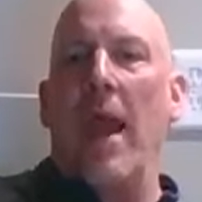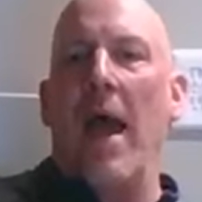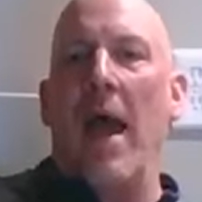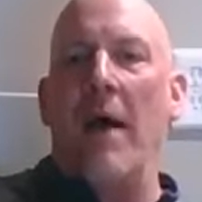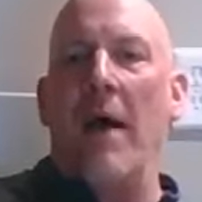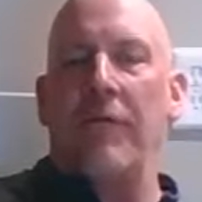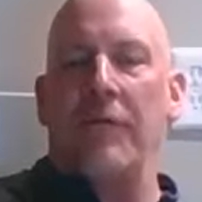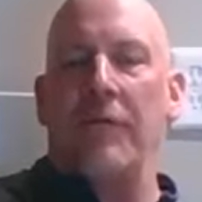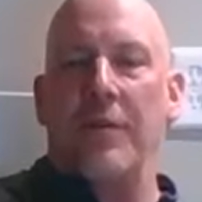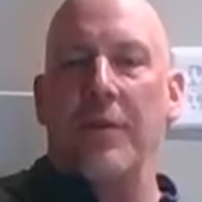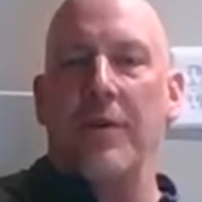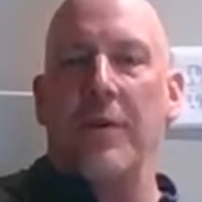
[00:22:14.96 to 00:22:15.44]

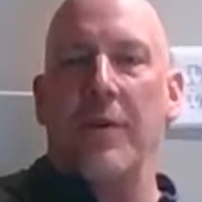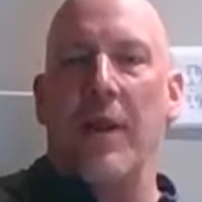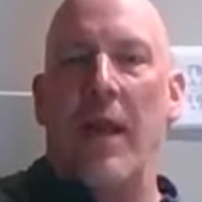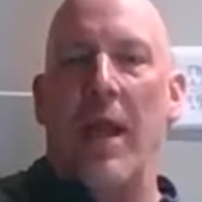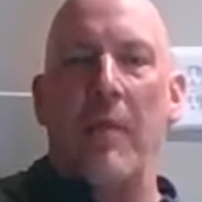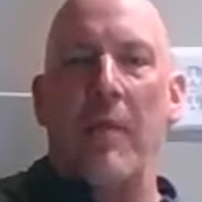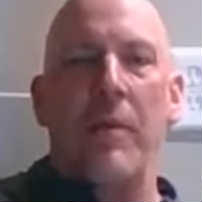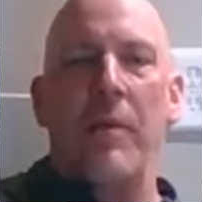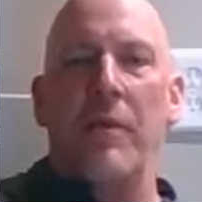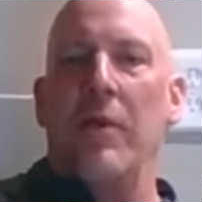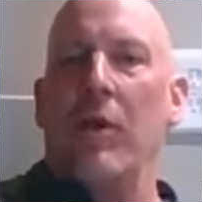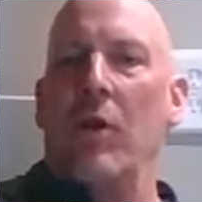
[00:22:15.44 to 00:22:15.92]
have to, yeah.
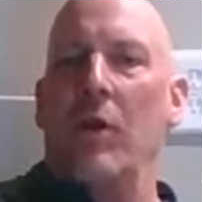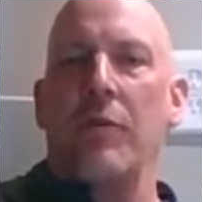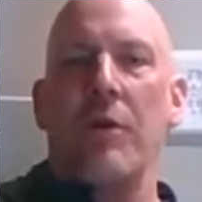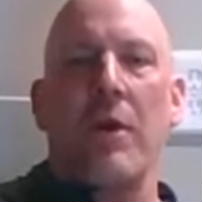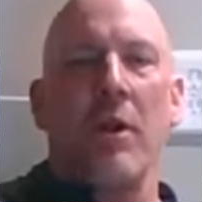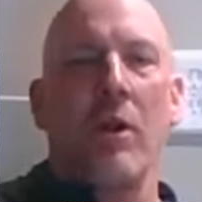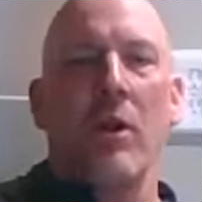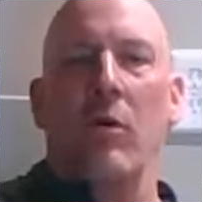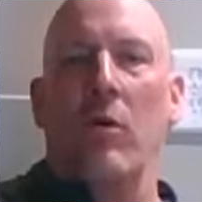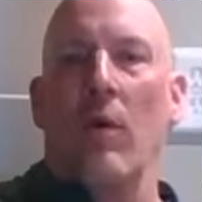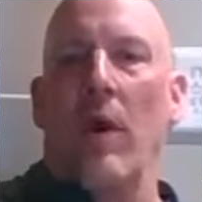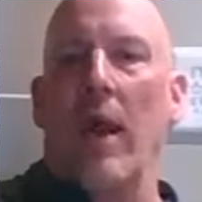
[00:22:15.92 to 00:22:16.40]
But they're
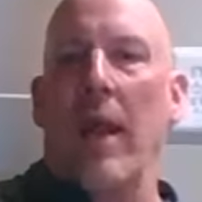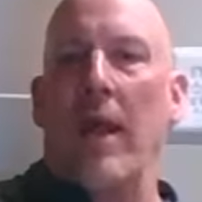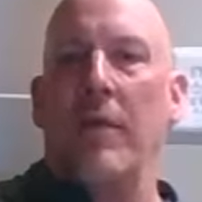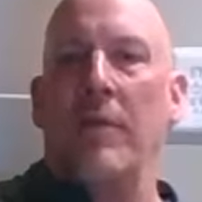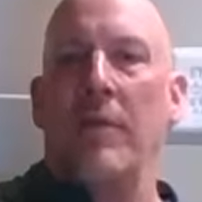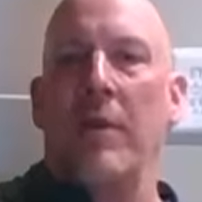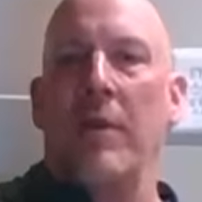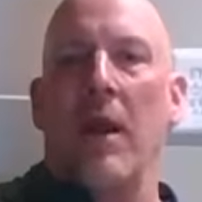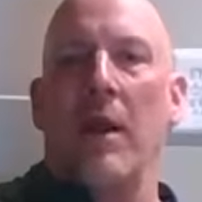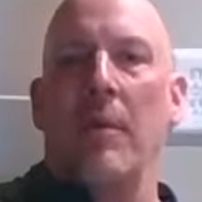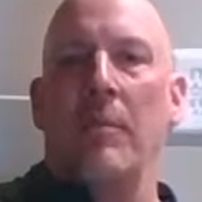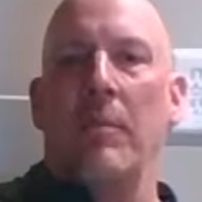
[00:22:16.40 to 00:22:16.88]
they're yeah. great.
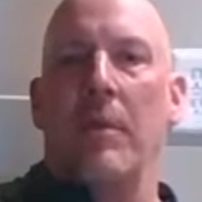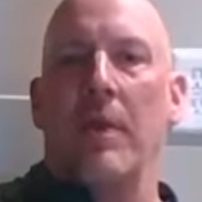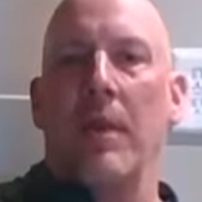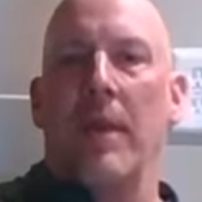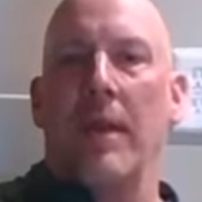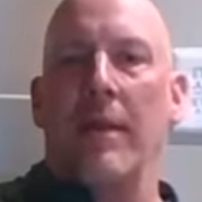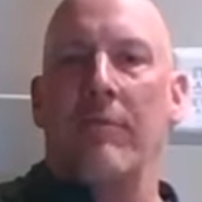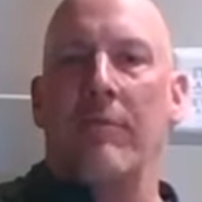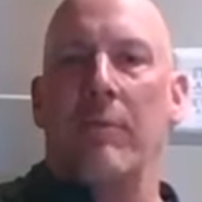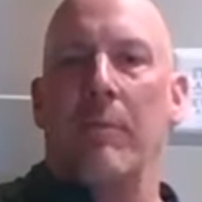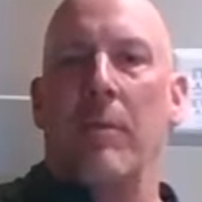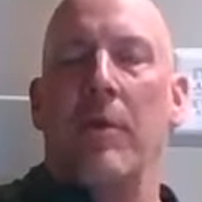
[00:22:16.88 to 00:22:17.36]
They're
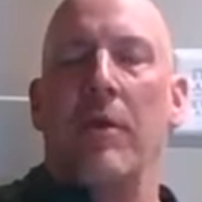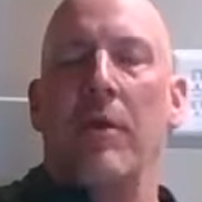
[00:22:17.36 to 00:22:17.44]
unbelievable.